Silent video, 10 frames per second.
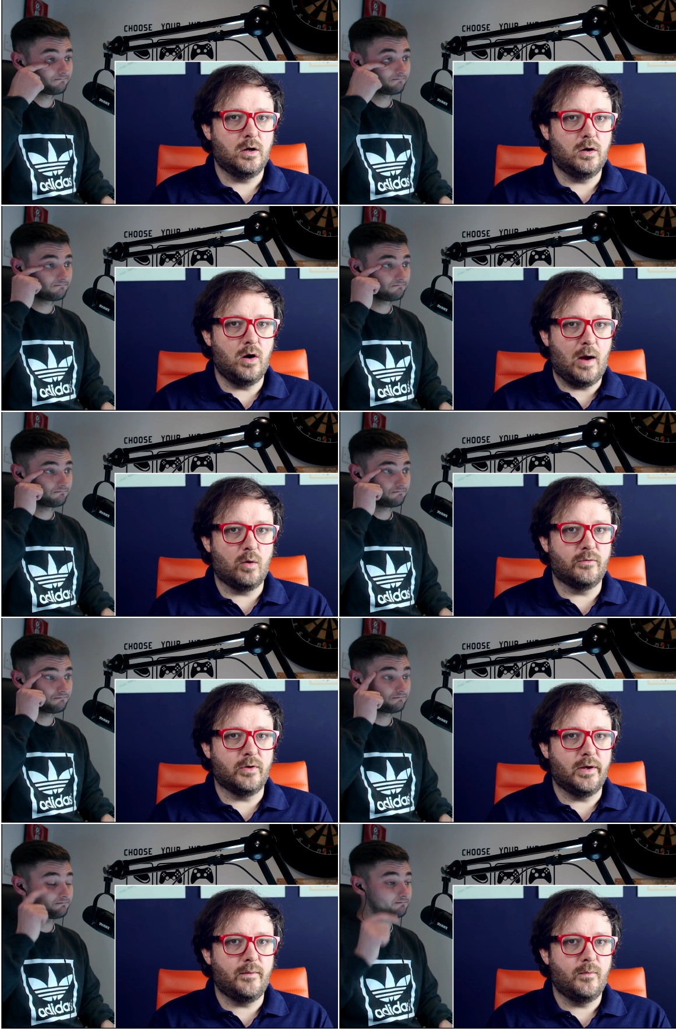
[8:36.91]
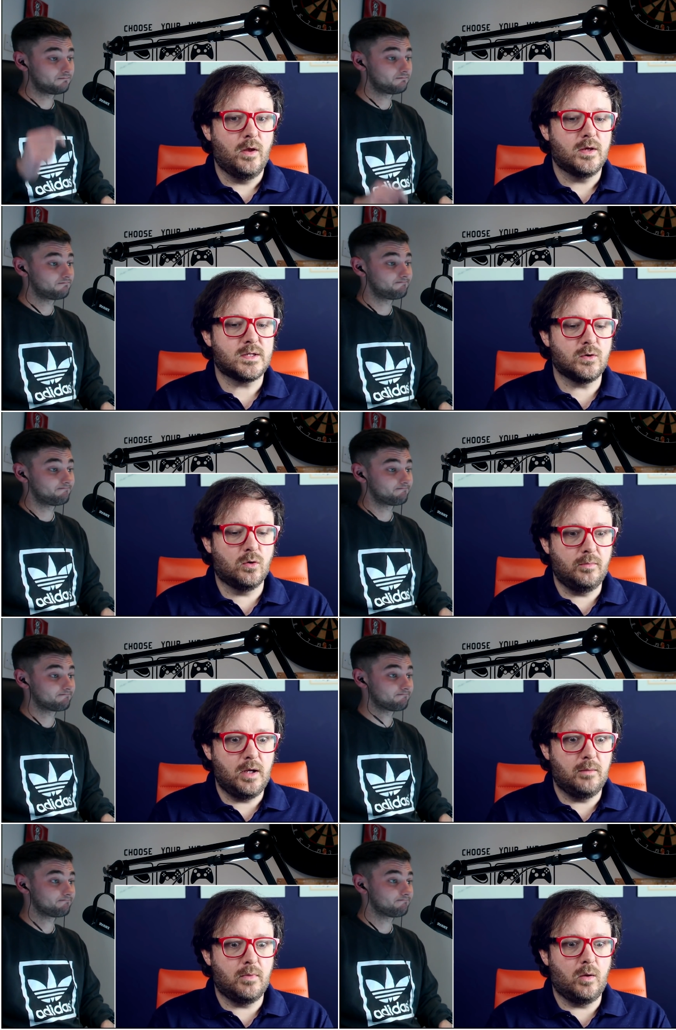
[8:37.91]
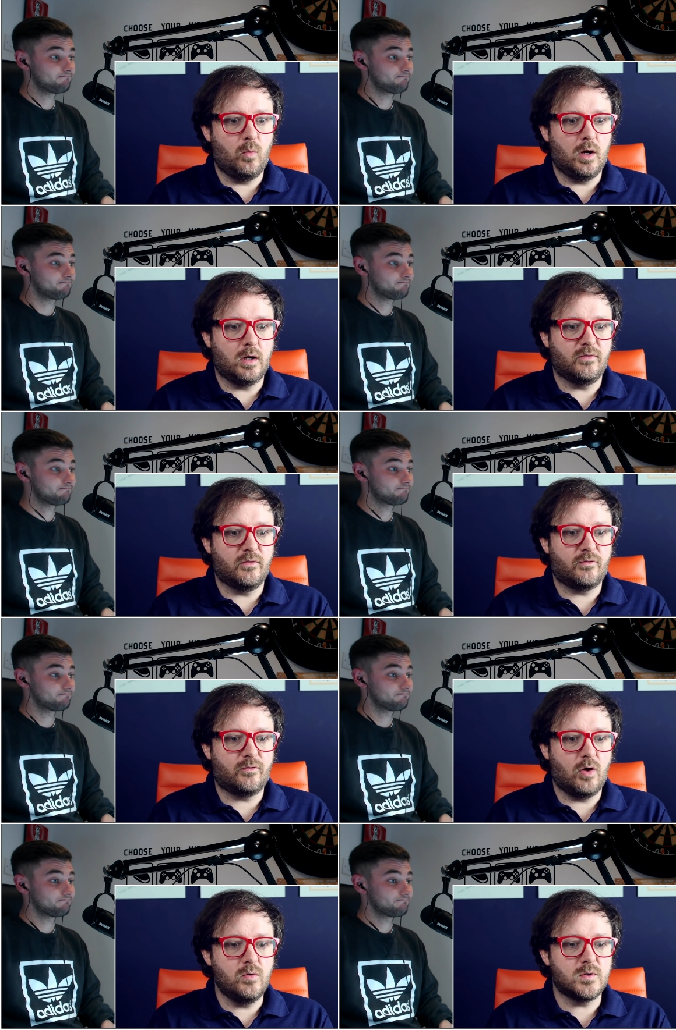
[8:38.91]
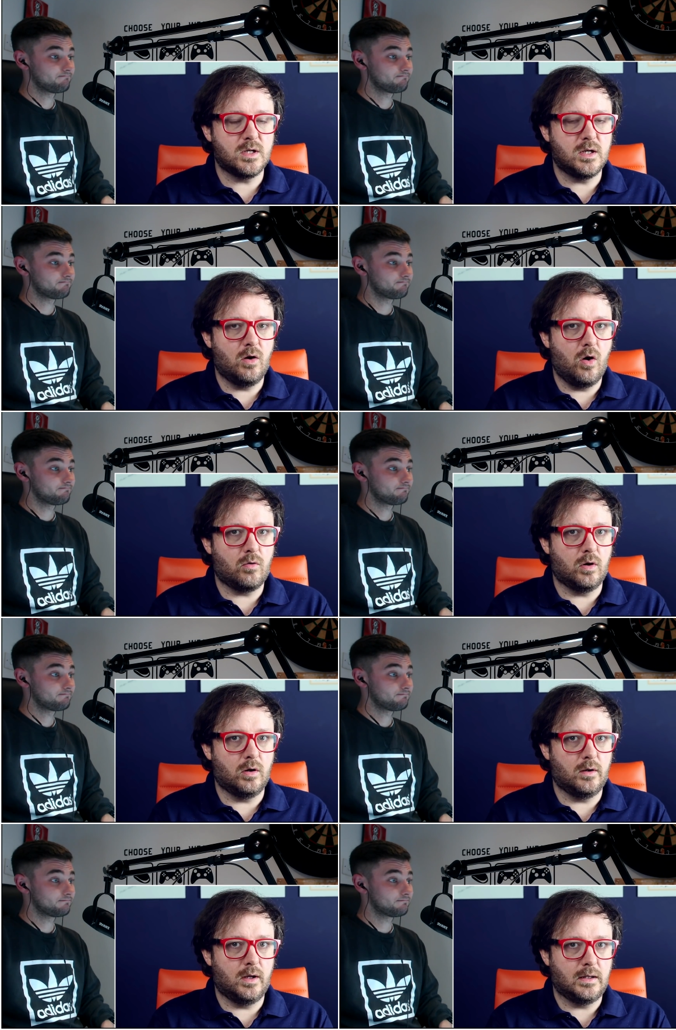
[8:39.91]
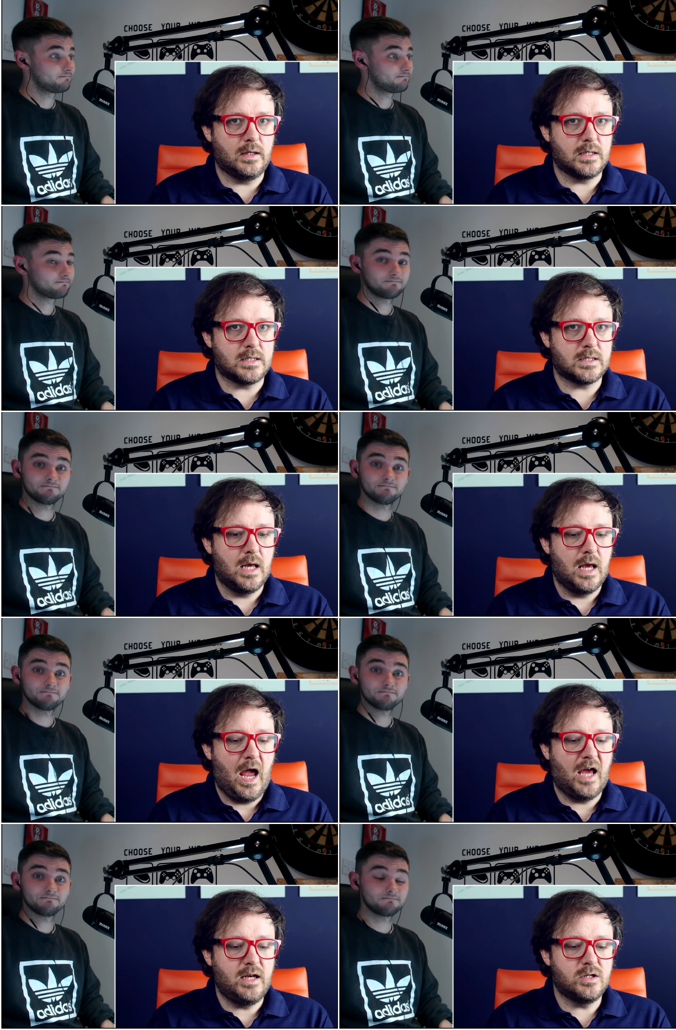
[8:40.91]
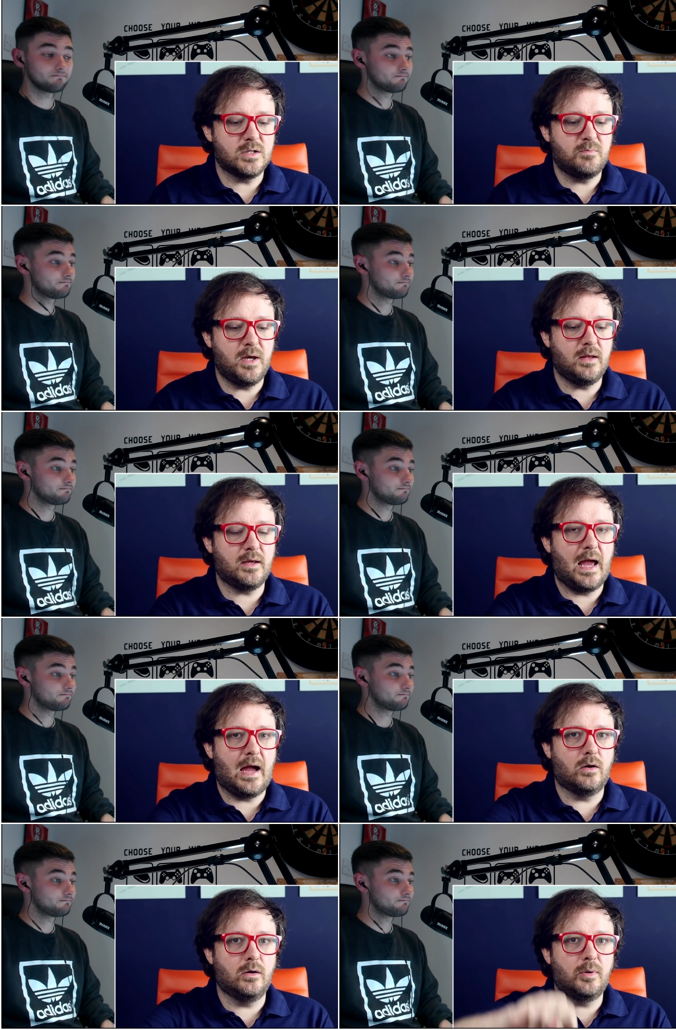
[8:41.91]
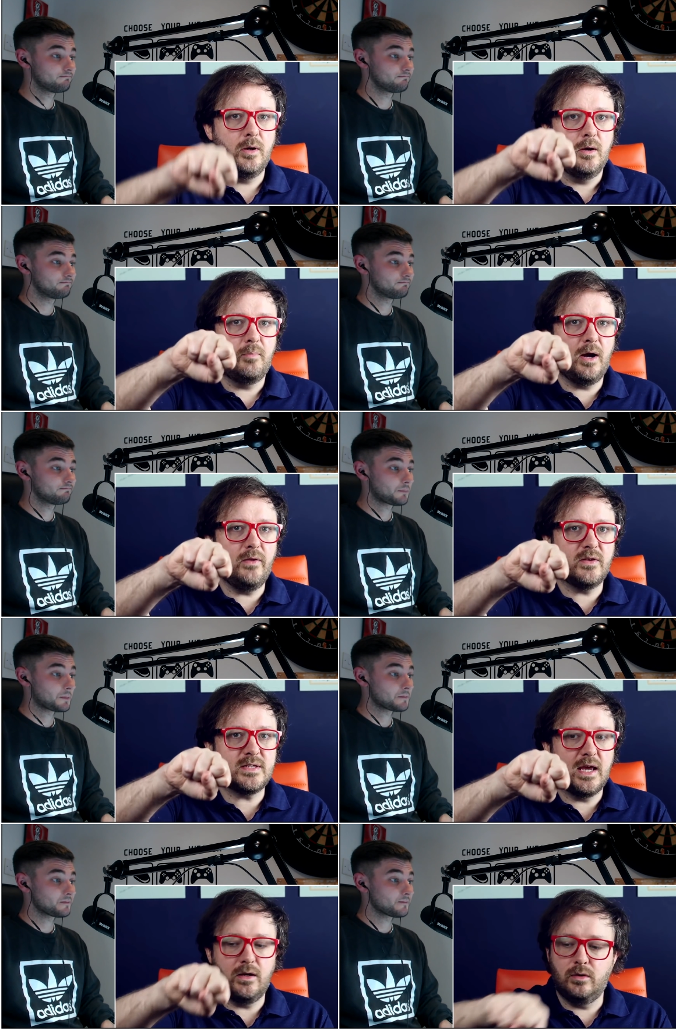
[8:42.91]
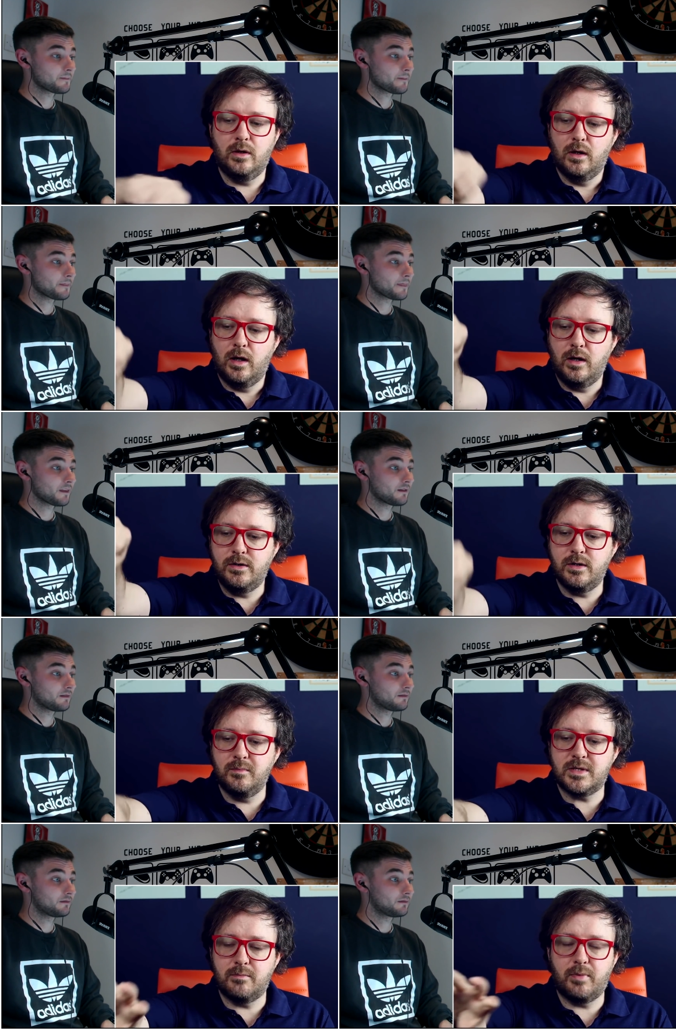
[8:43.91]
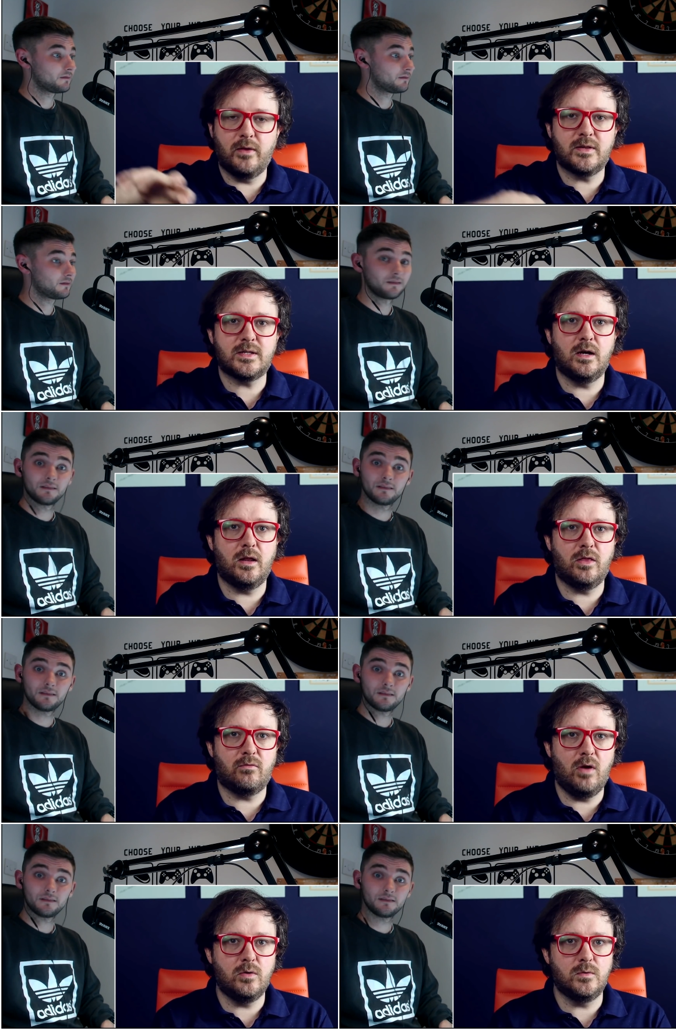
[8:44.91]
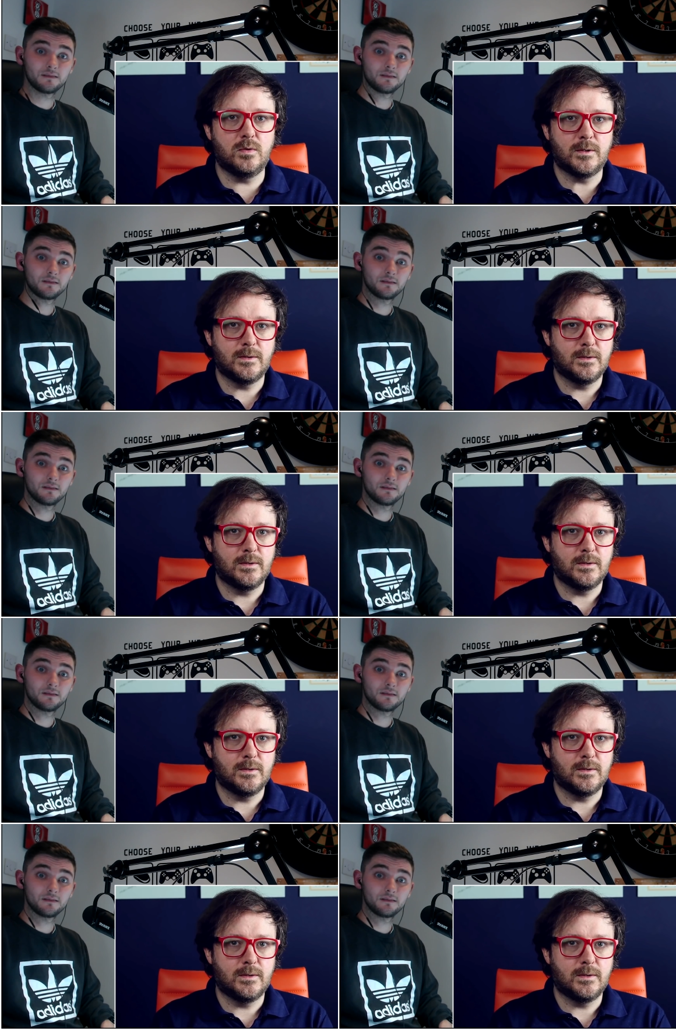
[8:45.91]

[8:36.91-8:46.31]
Speaker 1: got out of it, saw me and my wife frozen in horror like this, and he just picked the cat up by the tail and dumped it by the side of the road.